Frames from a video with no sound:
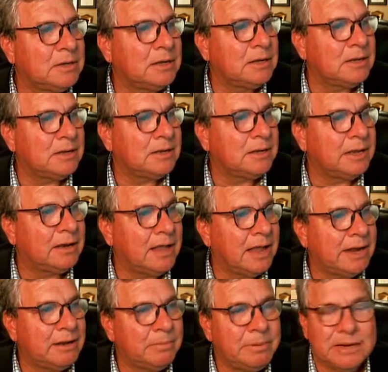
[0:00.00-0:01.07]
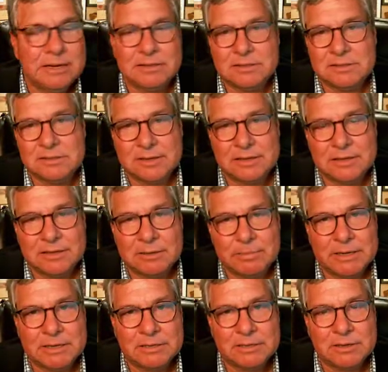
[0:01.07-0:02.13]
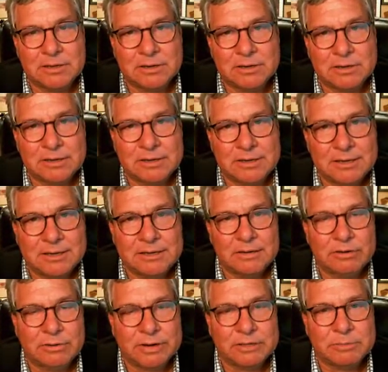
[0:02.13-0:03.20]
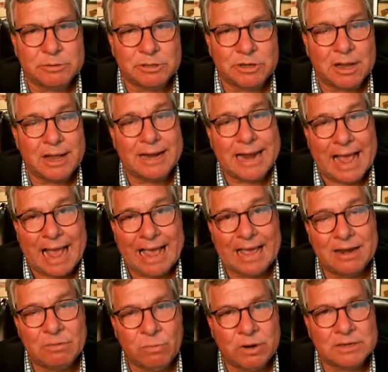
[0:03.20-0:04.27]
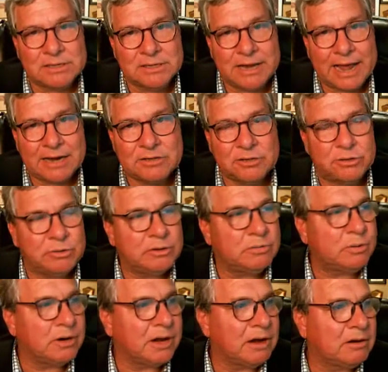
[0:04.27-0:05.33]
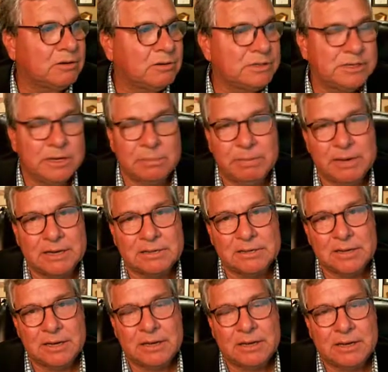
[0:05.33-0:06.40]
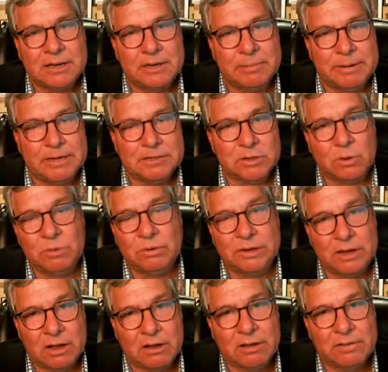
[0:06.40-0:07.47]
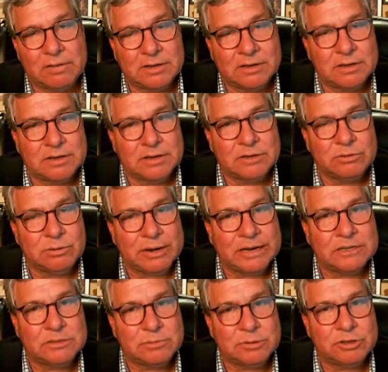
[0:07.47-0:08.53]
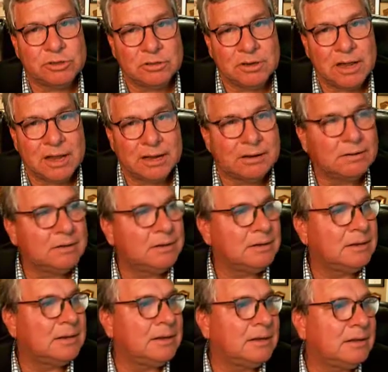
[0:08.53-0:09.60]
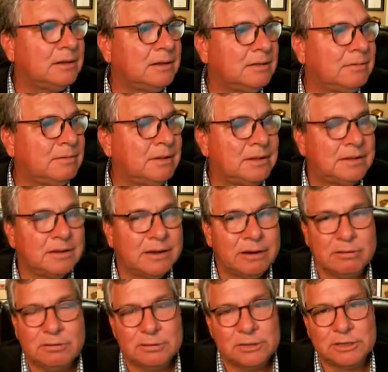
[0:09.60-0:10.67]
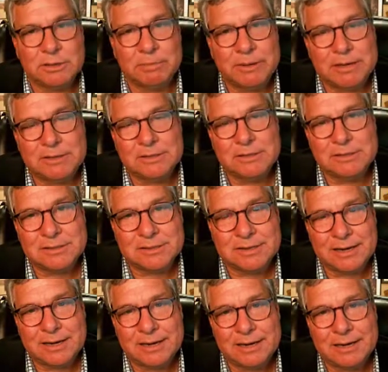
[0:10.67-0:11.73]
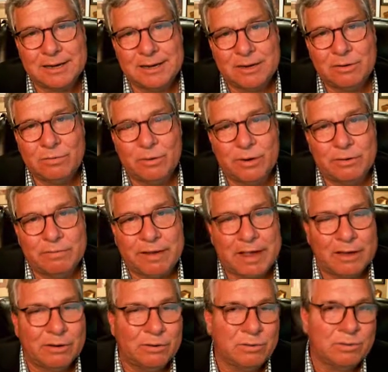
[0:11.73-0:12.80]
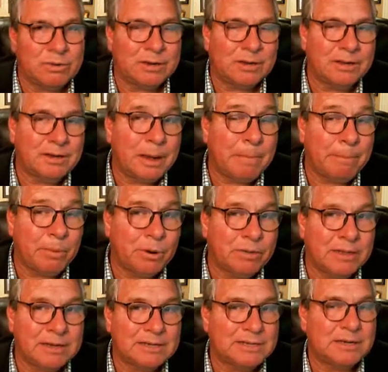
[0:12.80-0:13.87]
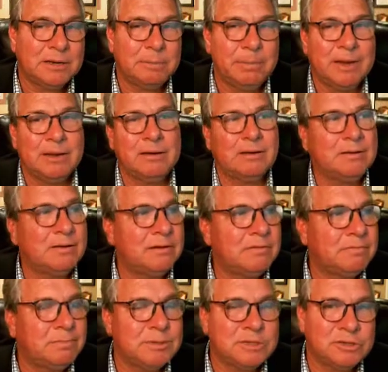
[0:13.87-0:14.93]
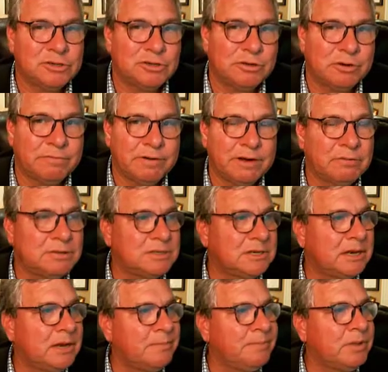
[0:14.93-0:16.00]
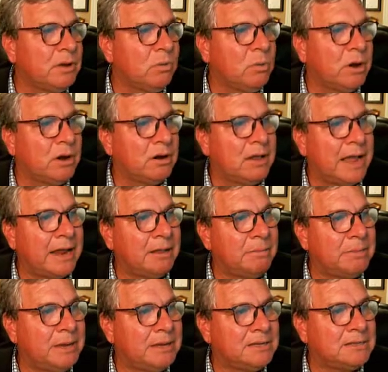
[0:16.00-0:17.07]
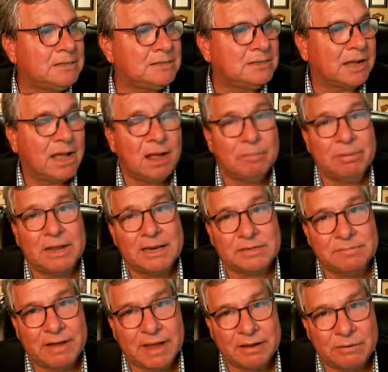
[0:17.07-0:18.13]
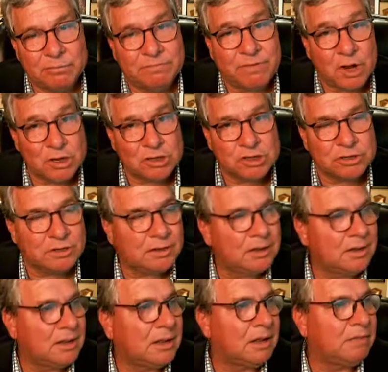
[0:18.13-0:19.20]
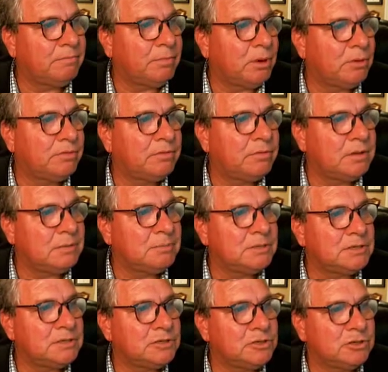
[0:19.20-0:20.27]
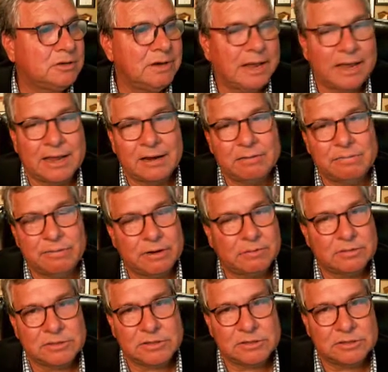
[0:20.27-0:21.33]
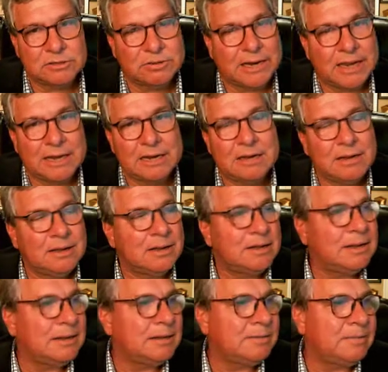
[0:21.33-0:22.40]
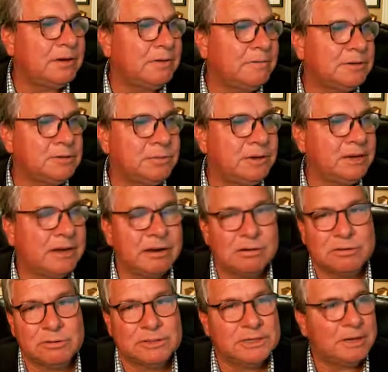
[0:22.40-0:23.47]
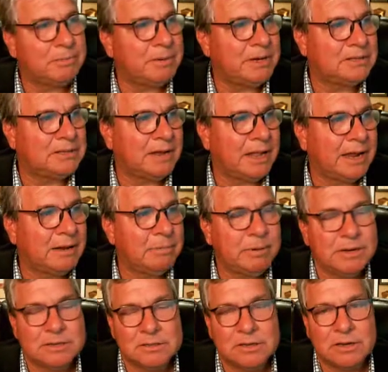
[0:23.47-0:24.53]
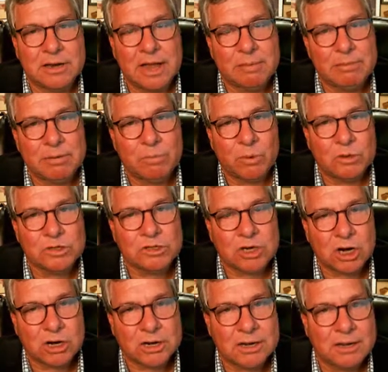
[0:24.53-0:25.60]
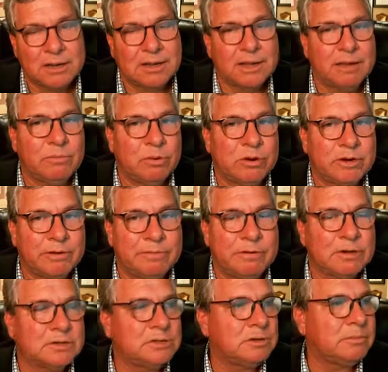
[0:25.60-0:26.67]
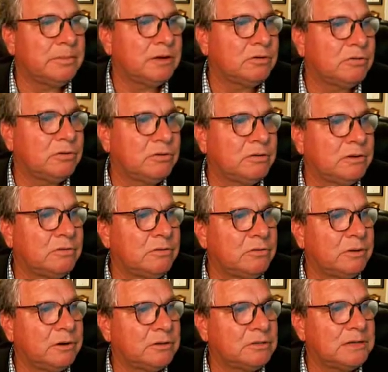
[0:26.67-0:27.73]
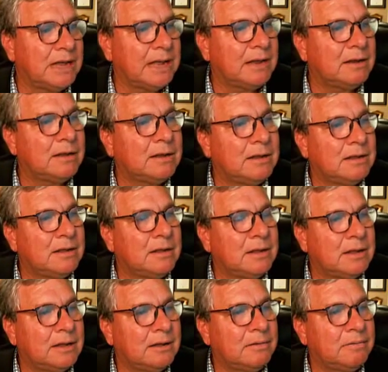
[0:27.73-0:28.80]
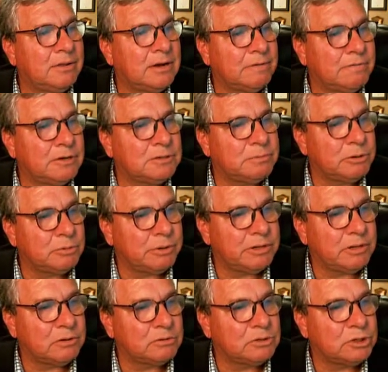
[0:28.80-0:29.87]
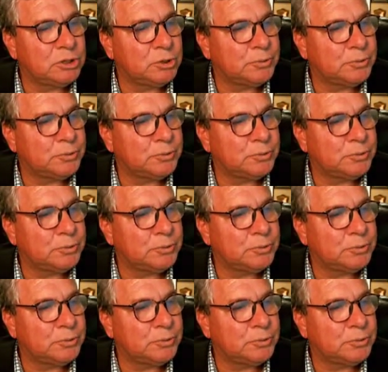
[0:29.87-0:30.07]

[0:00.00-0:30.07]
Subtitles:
Again, line impedance depends on the transmission line and what is attached to it, where characteristic impedance depends only on the transmission line. Characteristic impedance is a real valued number that is independent of position or frequency, where line impedance is a complex value function of both position and frequency. So again, the difference between characteristic impedance and line impedance could not be more stark and more different. So make sure that you understand the difference between those two.